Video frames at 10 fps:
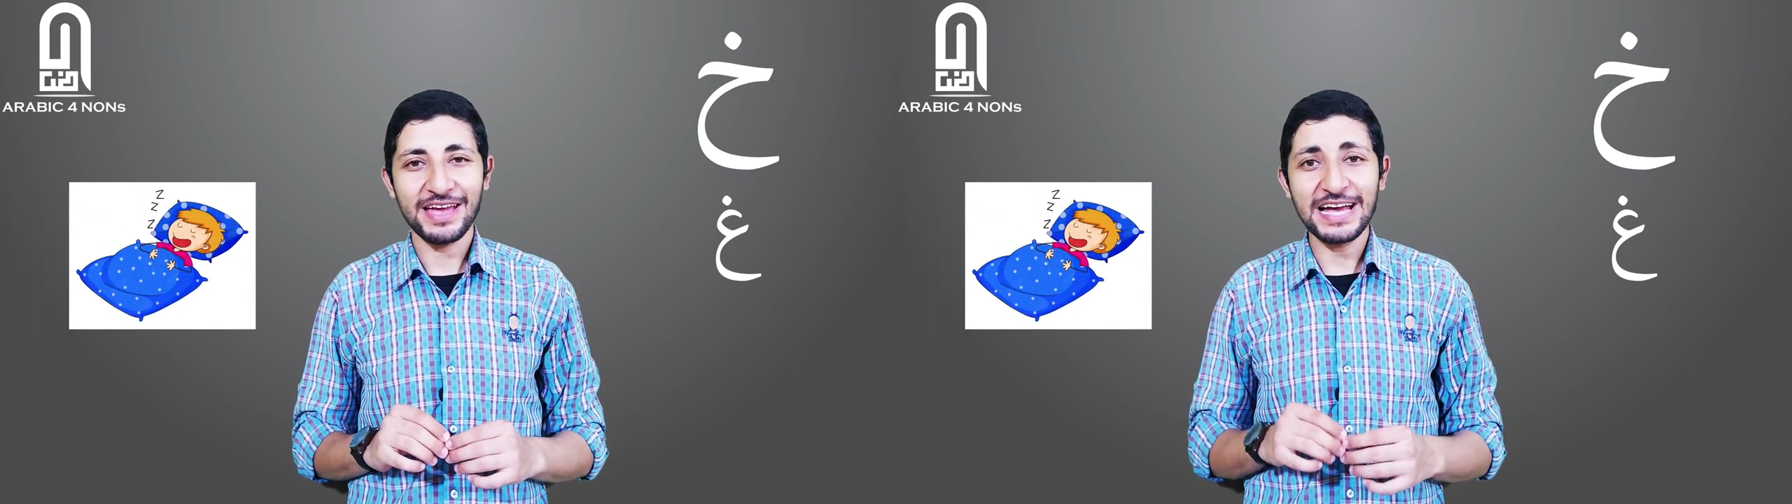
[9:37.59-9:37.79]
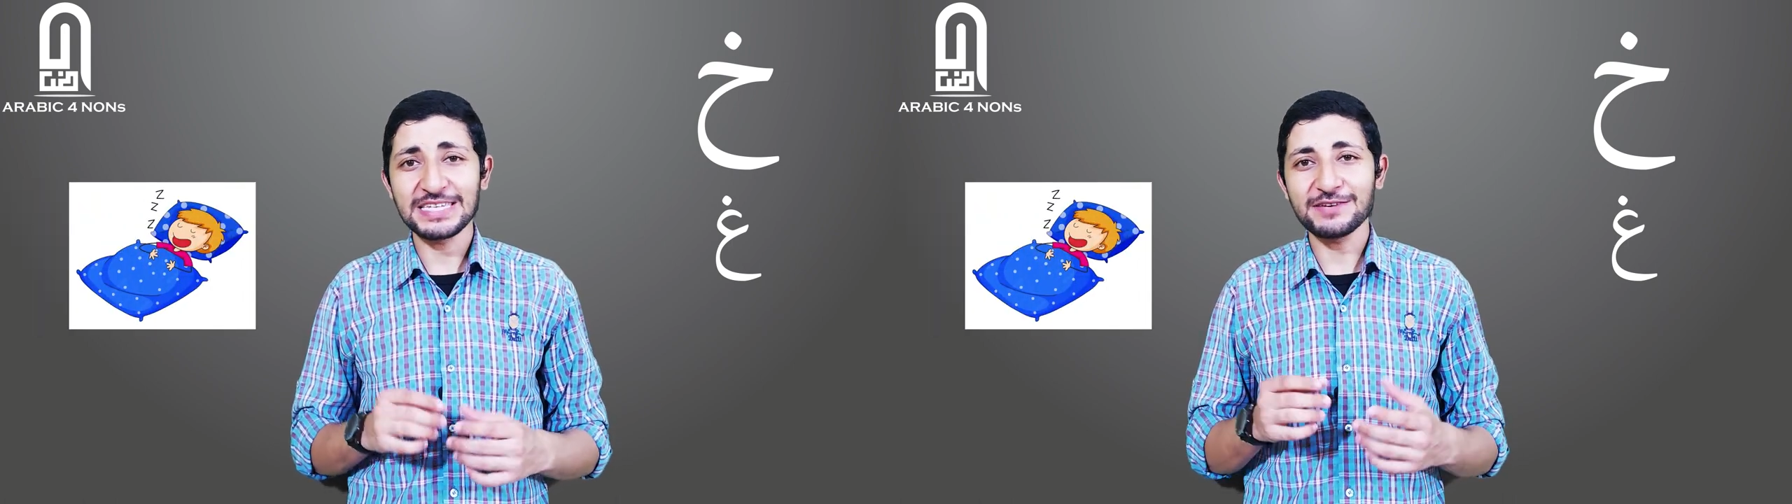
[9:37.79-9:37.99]

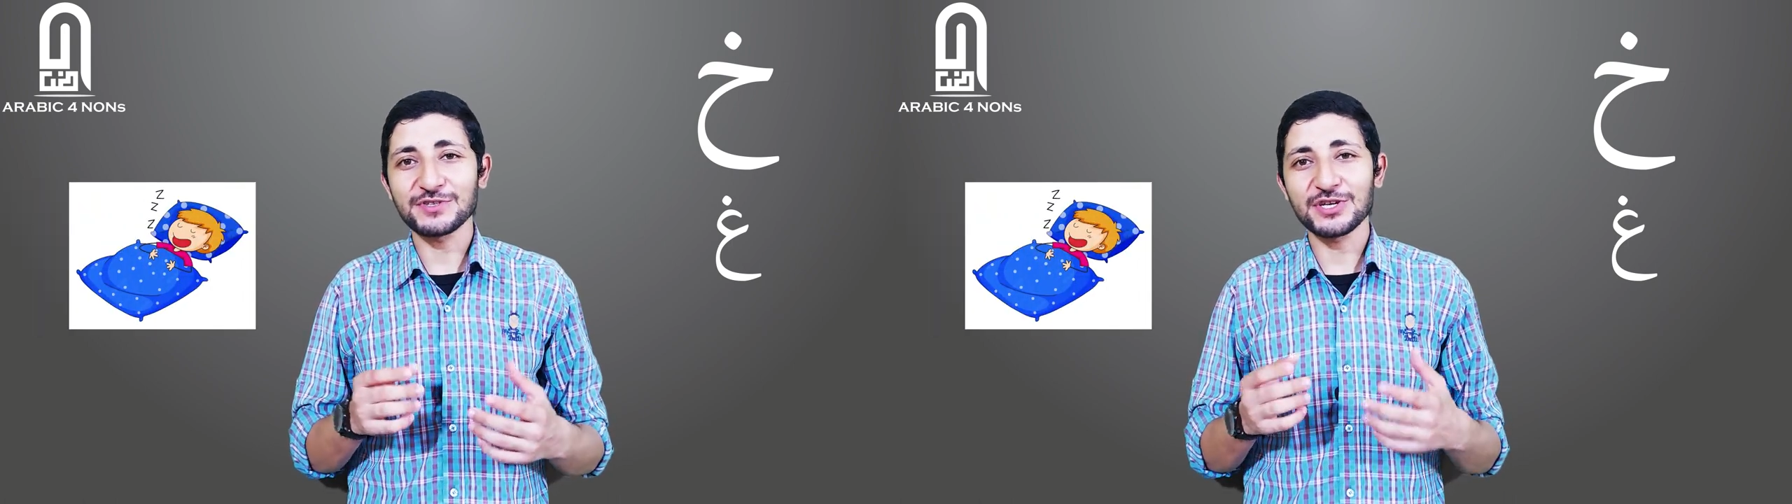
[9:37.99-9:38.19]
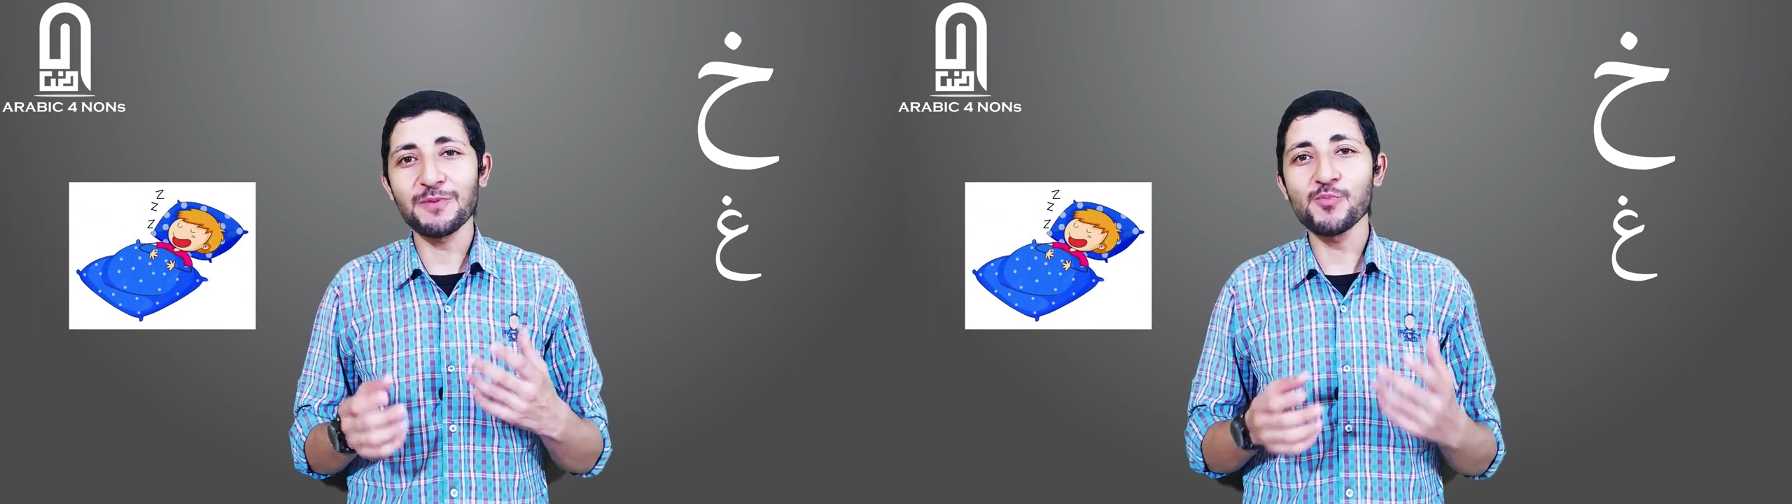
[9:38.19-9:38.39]
as if
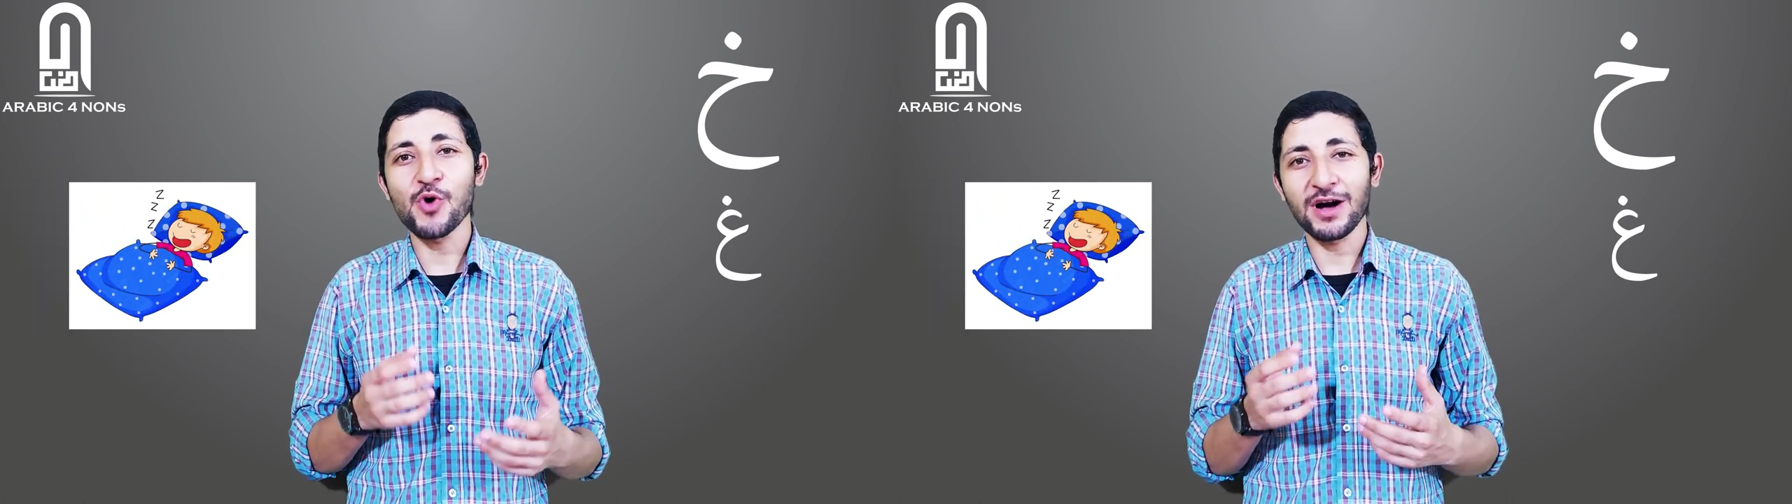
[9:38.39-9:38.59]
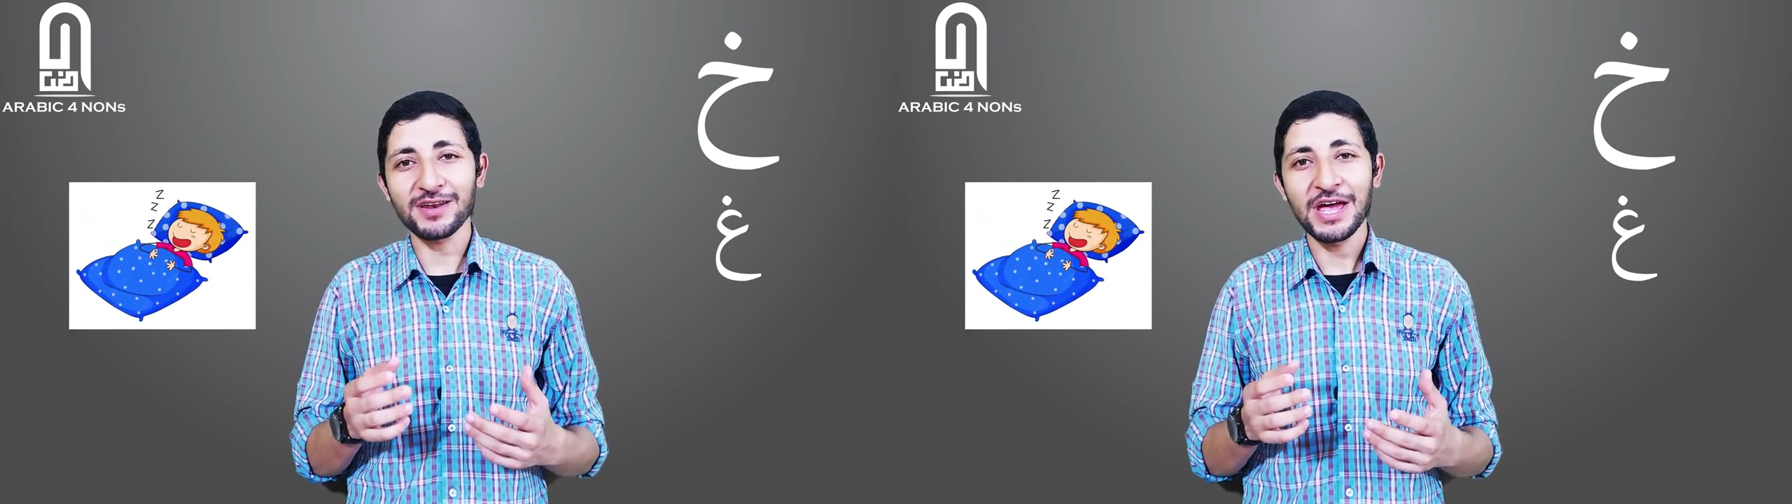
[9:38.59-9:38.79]

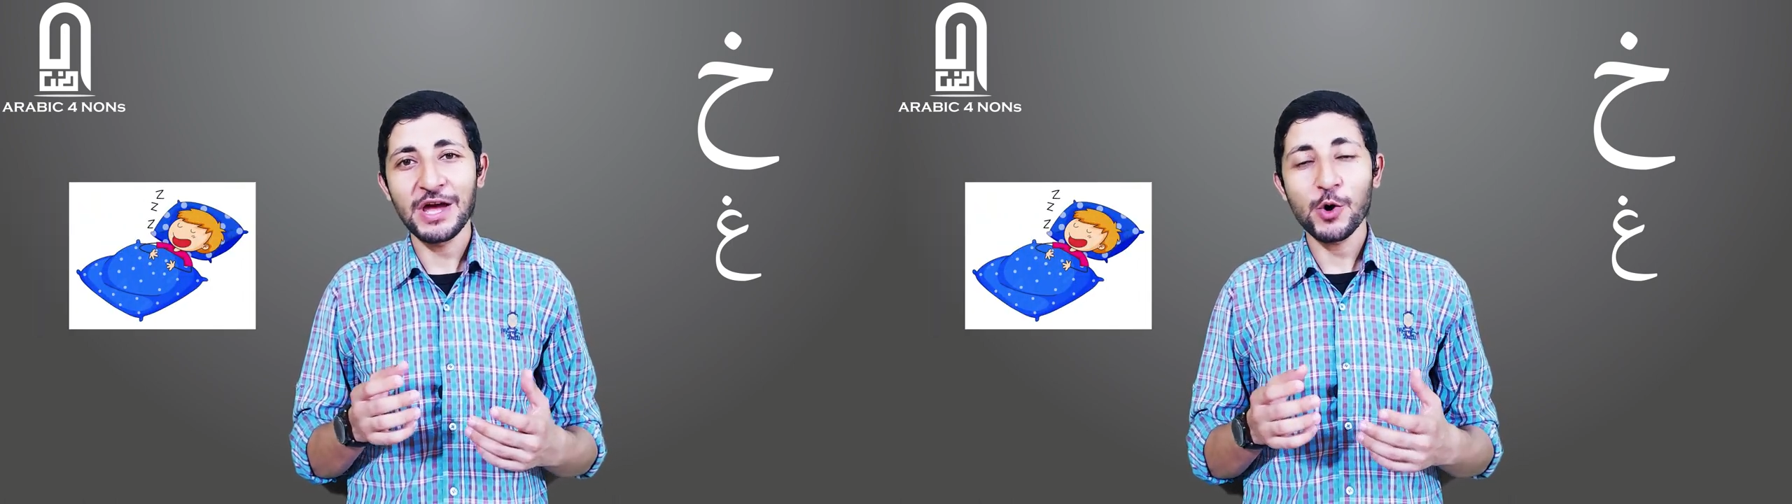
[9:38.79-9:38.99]
someone